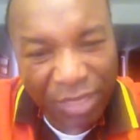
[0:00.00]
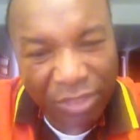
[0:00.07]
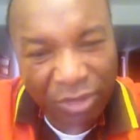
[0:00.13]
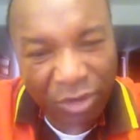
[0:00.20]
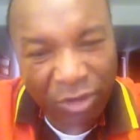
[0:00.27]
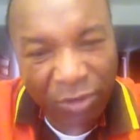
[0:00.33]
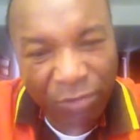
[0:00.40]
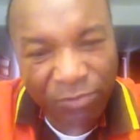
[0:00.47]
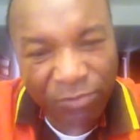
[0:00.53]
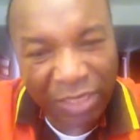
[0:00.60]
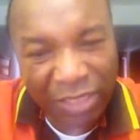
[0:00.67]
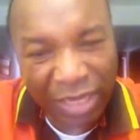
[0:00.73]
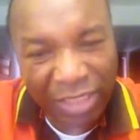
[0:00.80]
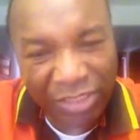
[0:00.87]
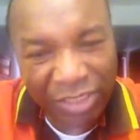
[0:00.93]
corrupted
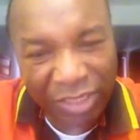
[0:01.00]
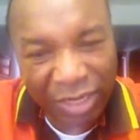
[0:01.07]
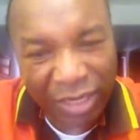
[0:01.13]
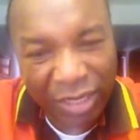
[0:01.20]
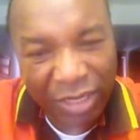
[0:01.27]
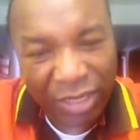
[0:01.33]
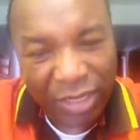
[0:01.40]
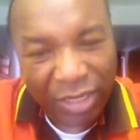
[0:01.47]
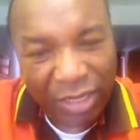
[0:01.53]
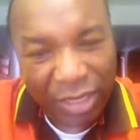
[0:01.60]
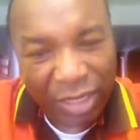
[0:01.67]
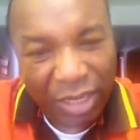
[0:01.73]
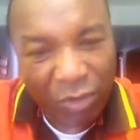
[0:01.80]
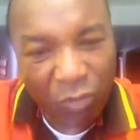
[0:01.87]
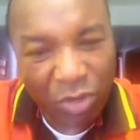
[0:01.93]
in Nigeria.
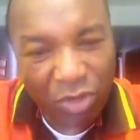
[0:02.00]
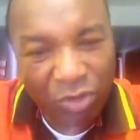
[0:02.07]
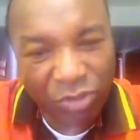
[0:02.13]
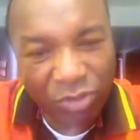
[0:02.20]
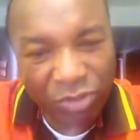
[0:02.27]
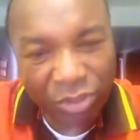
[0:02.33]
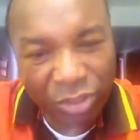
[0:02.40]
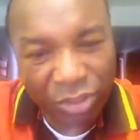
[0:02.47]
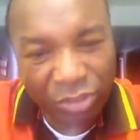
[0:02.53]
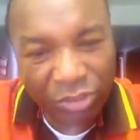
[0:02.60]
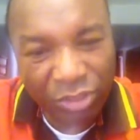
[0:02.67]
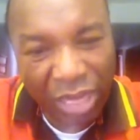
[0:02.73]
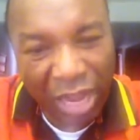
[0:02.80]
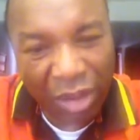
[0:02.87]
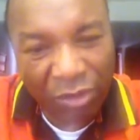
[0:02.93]
Here we go to
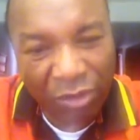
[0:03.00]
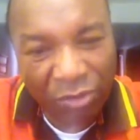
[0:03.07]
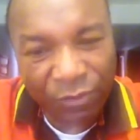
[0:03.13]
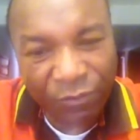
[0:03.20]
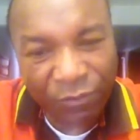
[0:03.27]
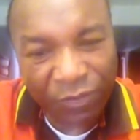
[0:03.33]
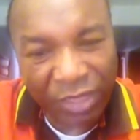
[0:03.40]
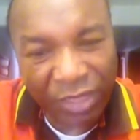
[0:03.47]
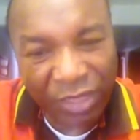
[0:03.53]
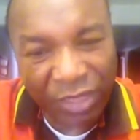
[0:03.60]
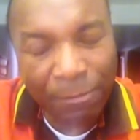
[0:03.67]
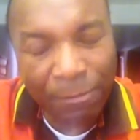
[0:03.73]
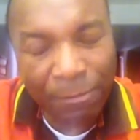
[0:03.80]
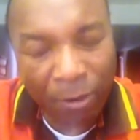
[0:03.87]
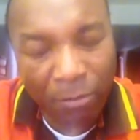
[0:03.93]
church now to fix
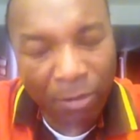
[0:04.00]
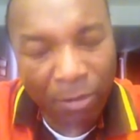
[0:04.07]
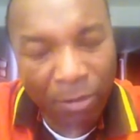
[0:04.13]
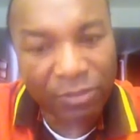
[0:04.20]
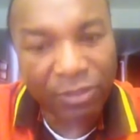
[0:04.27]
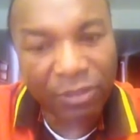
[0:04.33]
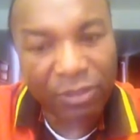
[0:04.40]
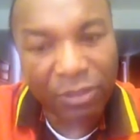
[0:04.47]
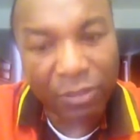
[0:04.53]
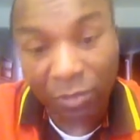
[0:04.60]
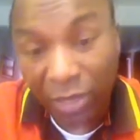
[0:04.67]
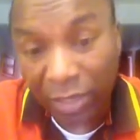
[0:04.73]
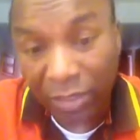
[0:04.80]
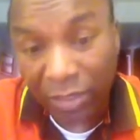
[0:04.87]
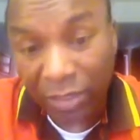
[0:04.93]
our problems.
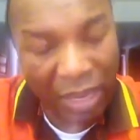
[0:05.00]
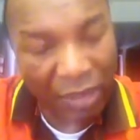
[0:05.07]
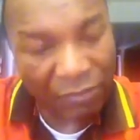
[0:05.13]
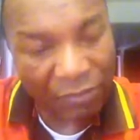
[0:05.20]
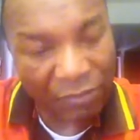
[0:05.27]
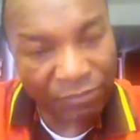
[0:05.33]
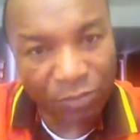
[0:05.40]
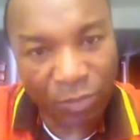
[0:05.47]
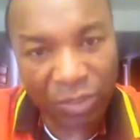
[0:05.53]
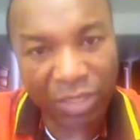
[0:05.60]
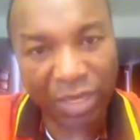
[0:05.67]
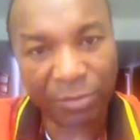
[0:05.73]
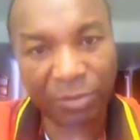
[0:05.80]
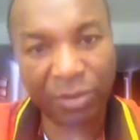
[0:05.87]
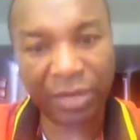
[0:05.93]
Well, I've just
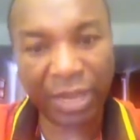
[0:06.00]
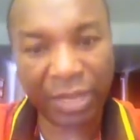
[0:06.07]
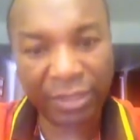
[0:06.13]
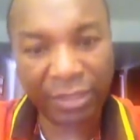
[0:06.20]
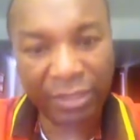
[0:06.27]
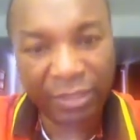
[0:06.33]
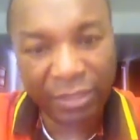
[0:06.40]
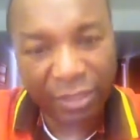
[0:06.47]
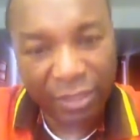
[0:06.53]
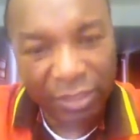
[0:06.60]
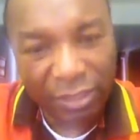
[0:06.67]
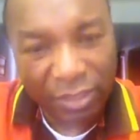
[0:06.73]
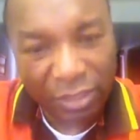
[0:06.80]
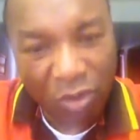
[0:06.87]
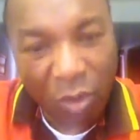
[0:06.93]
spoken about that.
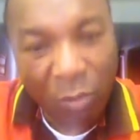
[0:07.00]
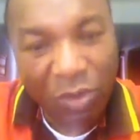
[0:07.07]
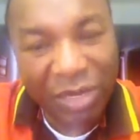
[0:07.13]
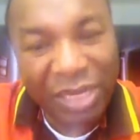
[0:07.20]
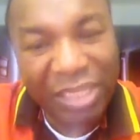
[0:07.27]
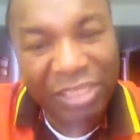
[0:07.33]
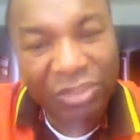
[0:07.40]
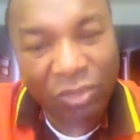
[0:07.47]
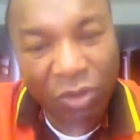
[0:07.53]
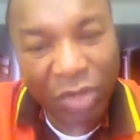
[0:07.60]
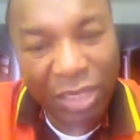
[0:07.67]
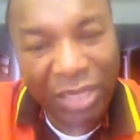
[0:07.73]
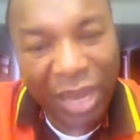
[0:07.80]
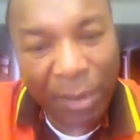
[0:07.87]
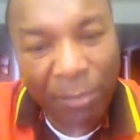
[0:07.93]
Nobody is
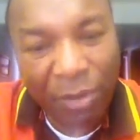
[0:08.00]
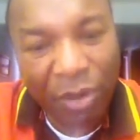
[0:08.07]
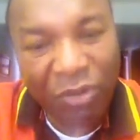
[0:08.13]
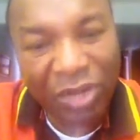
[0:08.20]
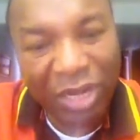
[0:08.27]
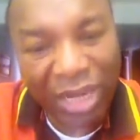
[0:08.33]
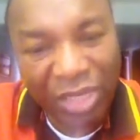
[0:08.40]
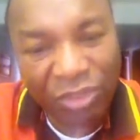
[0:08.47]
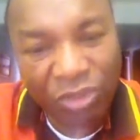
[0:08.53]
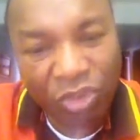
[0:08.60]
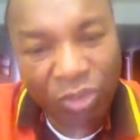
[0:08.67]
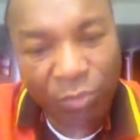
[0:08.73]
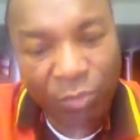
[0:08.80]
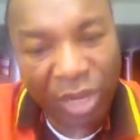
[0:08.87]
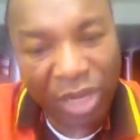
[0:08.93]
talking about
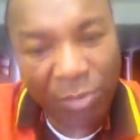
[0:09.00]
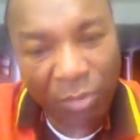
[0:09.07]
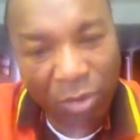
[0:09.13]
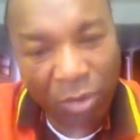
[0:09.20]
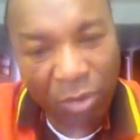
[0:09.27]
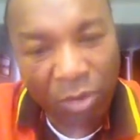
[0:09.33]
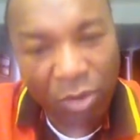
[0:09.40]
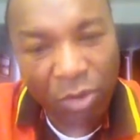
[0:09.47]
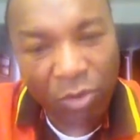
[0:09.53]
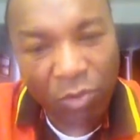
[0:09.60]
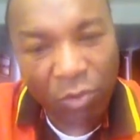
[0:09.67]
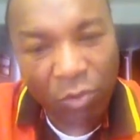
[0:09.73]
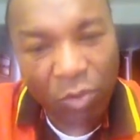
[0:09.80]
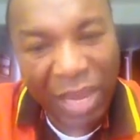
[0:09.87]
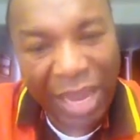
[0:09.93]
relationship anymore.
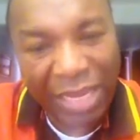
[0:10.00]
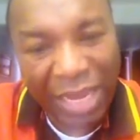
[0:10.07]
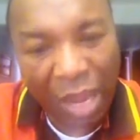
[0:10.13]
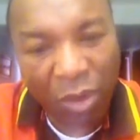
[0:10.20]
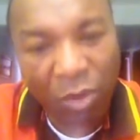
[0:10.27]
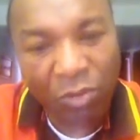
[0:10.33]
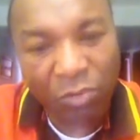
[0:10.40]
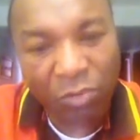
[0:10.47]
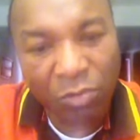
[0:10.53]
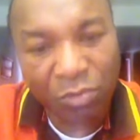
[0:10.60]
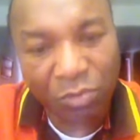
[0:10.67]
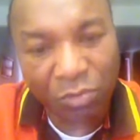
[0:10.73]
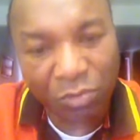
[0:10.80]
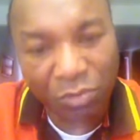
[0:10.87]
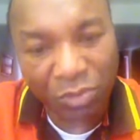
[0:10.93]
We are now
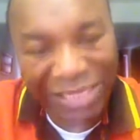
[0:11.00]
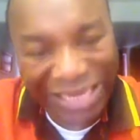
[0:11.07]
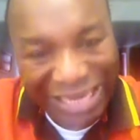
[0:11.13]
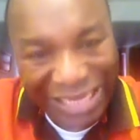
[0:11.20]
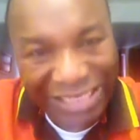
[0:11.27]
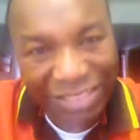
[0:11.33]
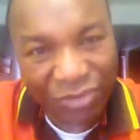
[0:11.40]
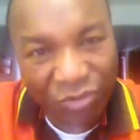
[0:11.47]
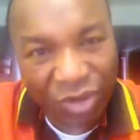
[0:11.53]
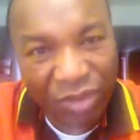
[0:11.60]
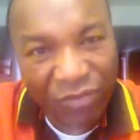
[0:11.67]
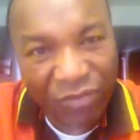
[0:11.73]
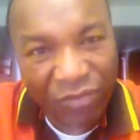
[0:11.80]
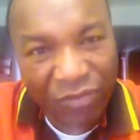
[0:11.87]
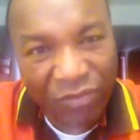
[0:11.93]

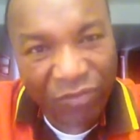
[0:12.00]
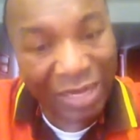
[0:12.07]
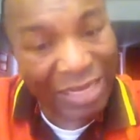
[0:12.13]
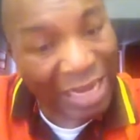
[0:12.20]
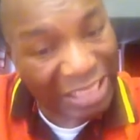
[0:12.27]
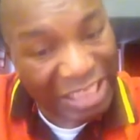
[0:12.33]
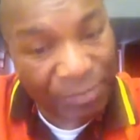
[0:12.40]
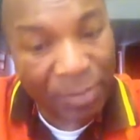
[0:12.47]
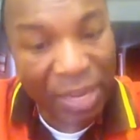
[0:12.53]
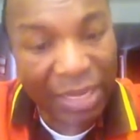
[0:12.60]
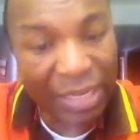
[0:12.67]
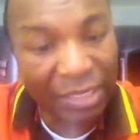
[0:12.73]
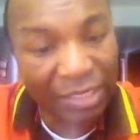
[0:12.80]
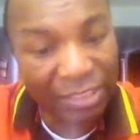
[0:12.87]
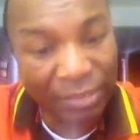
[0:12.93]
need-driven. Well, that is
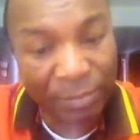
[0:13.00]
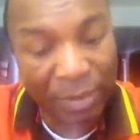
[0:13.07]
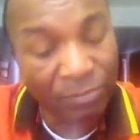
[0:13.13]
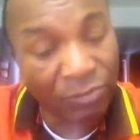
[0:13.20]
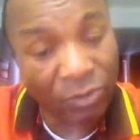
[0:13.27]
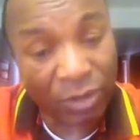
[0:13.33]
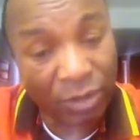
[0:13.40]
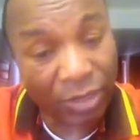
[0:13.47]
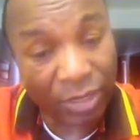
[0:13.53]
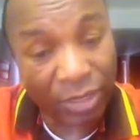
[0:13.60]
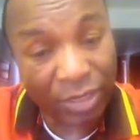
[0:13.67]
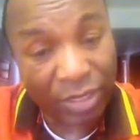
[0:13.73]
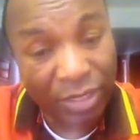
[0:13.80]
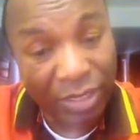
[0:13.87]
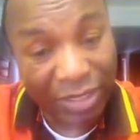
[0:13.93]
paganism. I'm sorry.
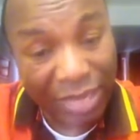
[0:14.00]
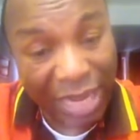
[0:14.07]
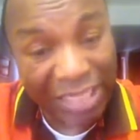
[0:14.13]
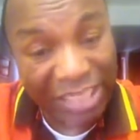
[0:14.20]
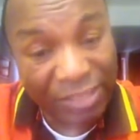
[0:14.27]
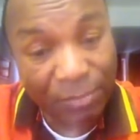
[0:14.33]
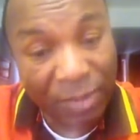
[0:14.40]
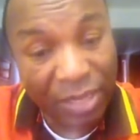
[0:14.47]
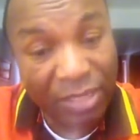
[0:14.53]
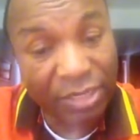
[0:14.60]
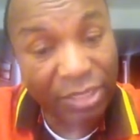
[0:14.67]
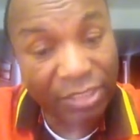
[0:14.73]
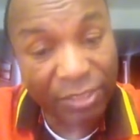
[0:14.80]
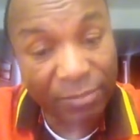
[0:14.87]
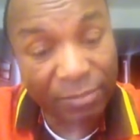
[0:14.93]
That is
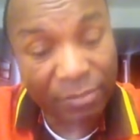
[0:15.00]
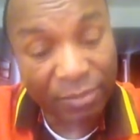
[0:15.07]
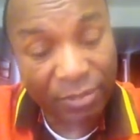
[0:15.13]
paganism.